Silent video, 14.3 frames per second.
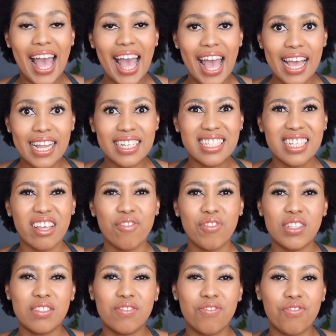And if
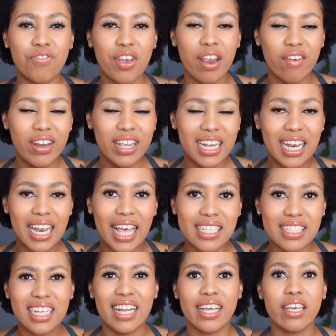it's very elastic,